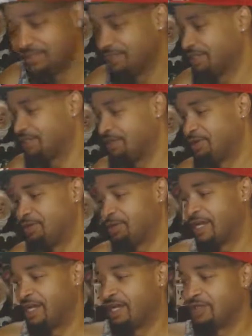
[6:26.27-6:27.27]
Oh,
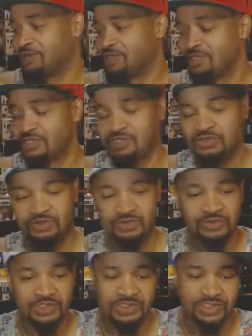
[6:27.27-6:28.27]
wow. This
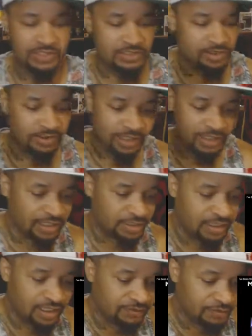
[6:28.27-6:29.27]
dude is just on
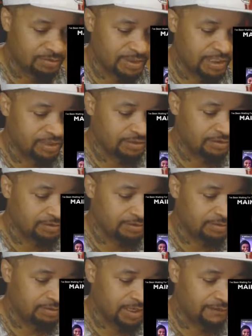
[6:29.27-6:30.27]
another level, man.
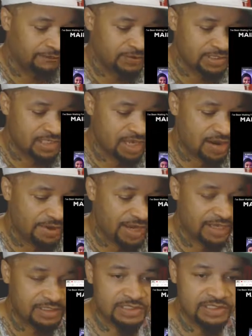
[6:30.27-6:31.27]
My first time
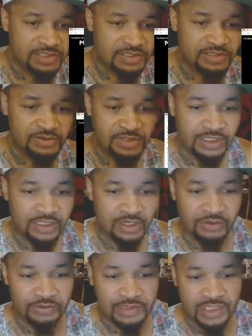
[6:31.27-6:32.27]
reacting to this dude in a
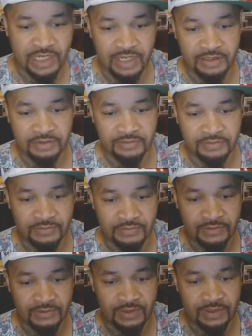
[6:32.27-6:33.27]
long time.
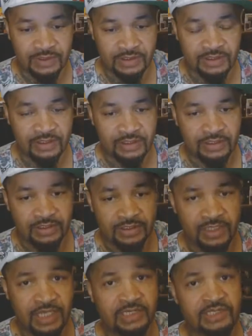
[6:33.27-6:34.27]

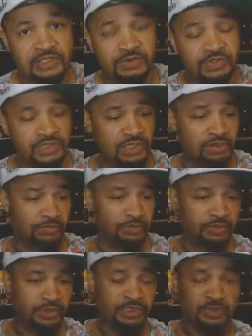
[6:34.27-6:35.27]
That shit was dope,
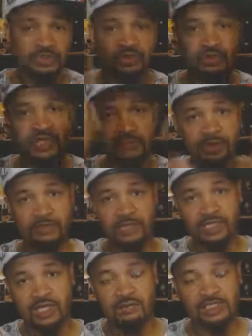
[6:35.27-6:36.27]
for real. So hit me up in
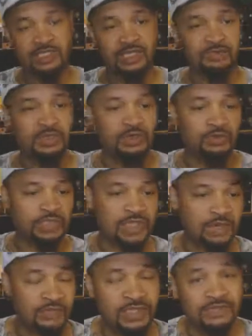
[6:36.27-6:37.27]
the comments and let me know what
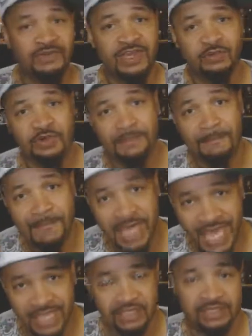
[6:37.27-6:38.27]
y'all think of Harry
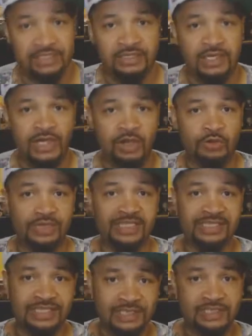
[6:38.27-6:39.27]
Mack,
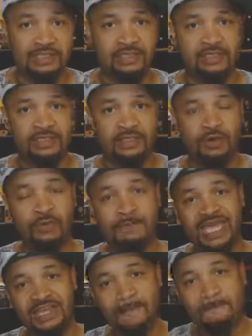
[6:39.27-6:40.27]
Unreleased,
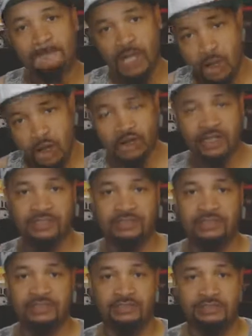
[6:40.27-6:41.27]
Omega Bars.